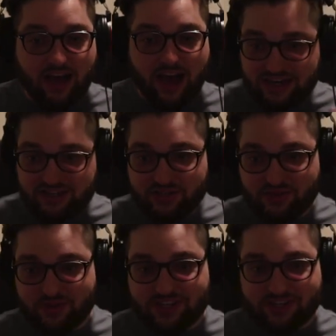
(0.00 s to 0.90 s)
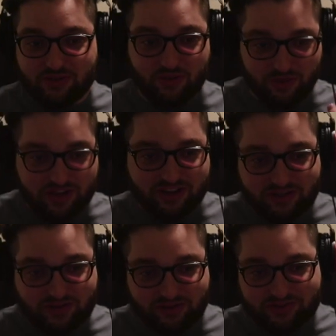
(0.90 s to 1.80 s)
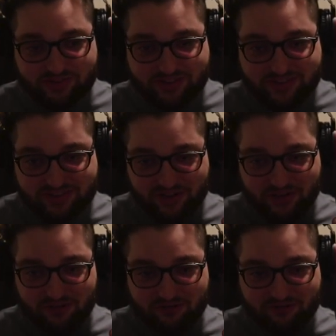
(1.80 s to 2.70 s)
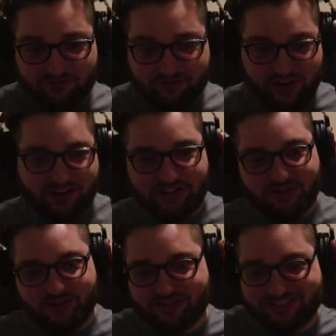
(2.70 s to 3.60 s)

I do, who are not you. So fuck you,